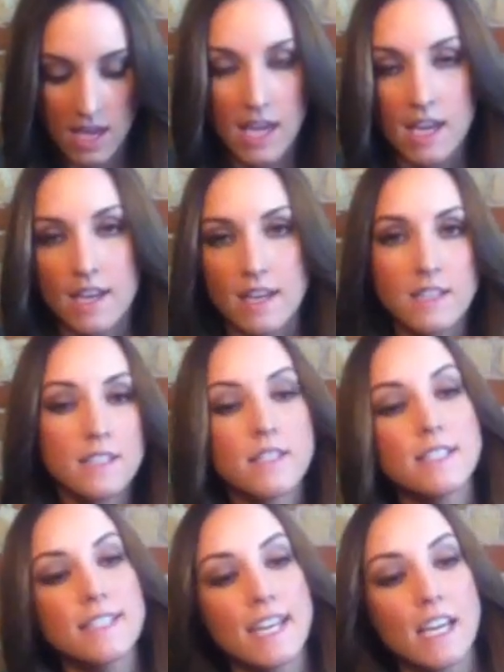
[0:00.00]
And
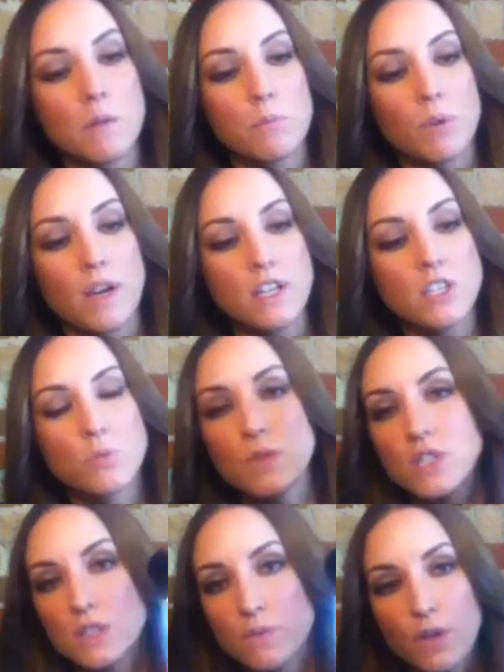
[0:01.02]
the second brush,
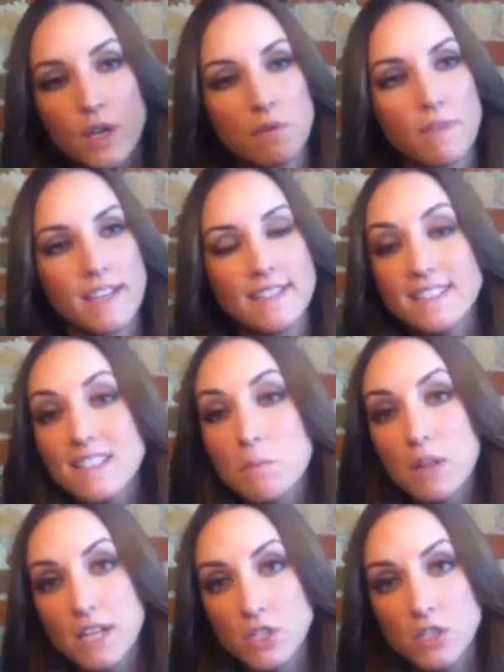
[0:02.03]
which is for your face, is the
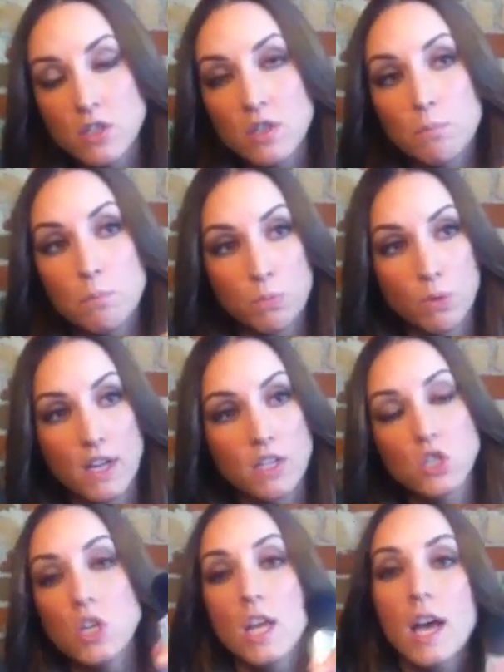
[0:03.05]
blush
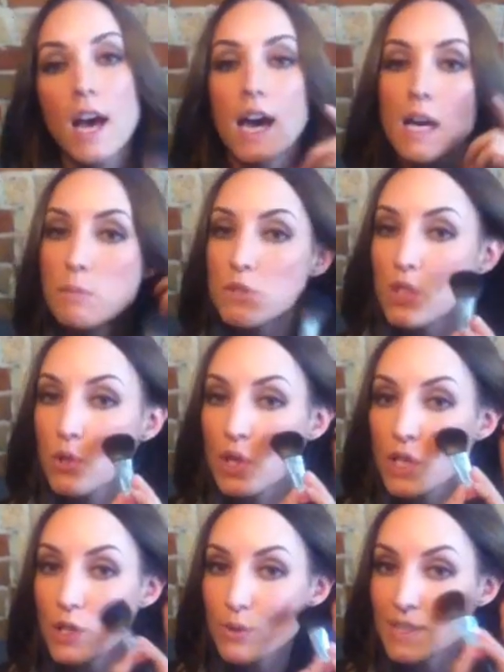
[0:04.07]
brush. So you
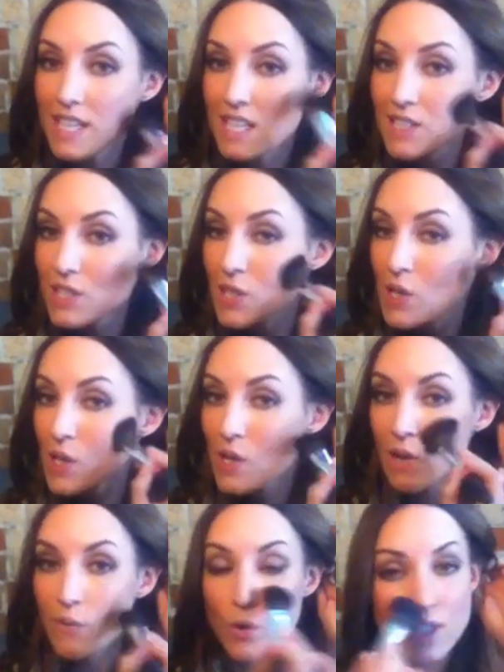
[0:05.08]
can use it,
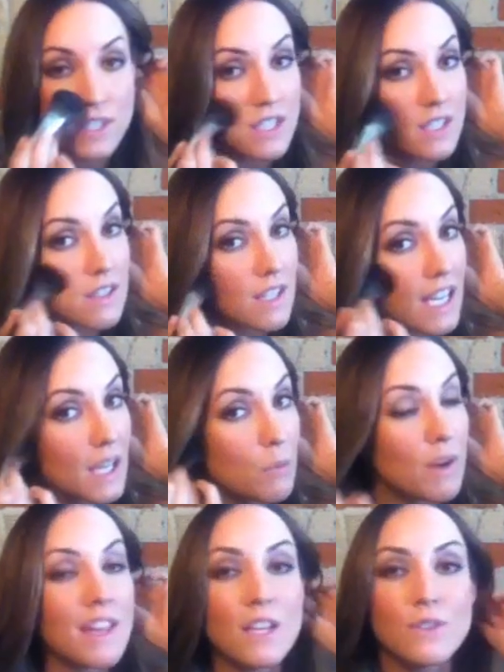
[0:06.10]
of course,
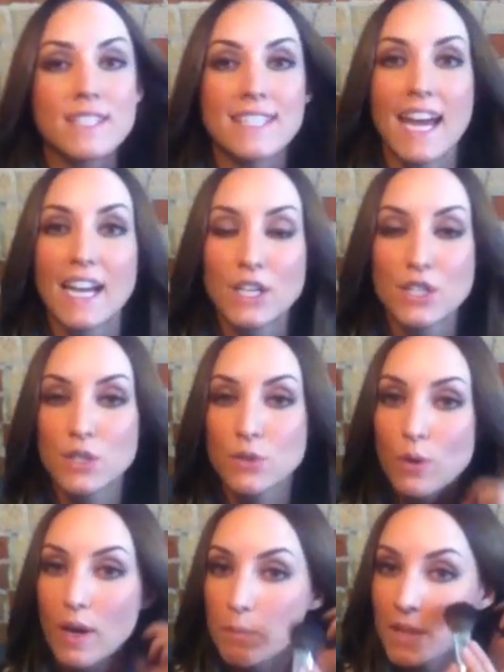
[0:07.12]
anywhere that you desire
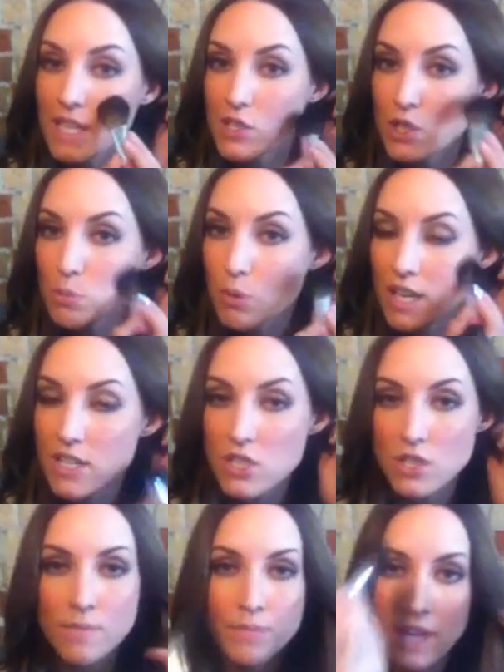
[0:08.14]
to place your
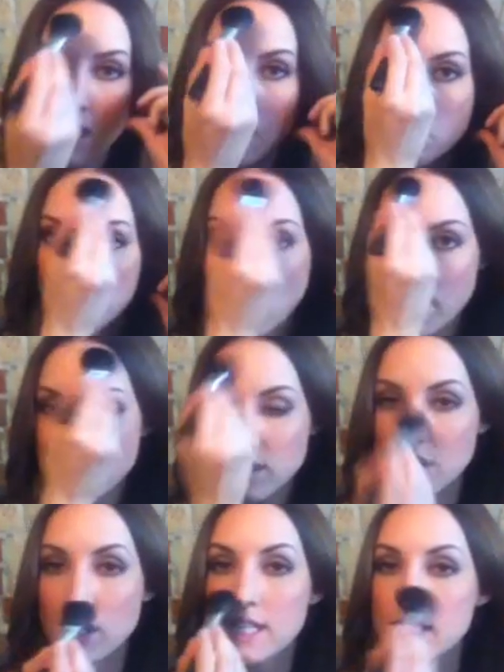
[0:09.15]
brush.
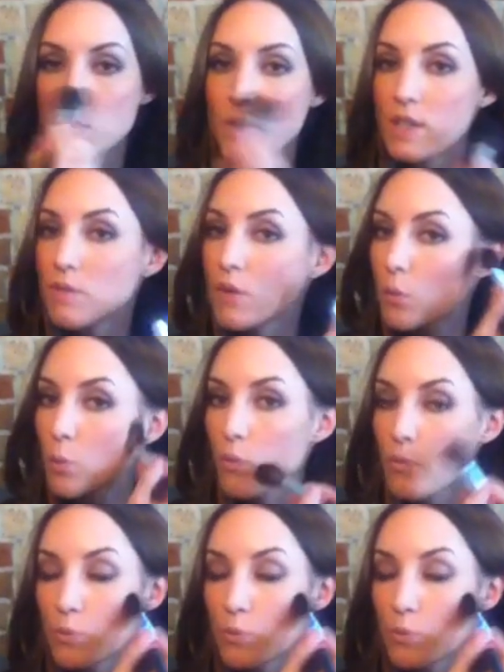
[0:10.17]
Bronzer, it's wonderful